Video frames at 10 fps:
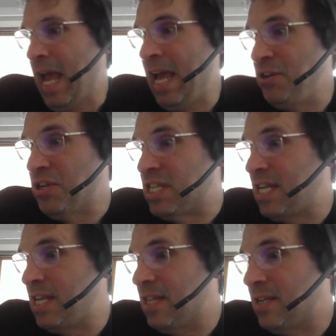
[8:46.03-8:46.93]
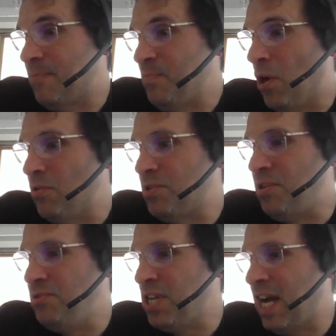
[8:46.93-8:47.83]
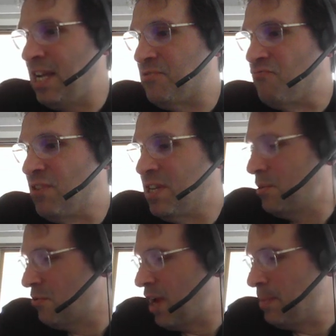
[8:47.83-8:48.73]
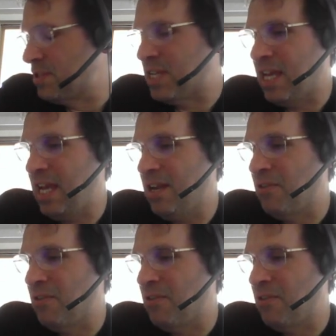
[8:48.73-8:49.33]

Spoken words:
And you can see the '02 Giants really were able to hit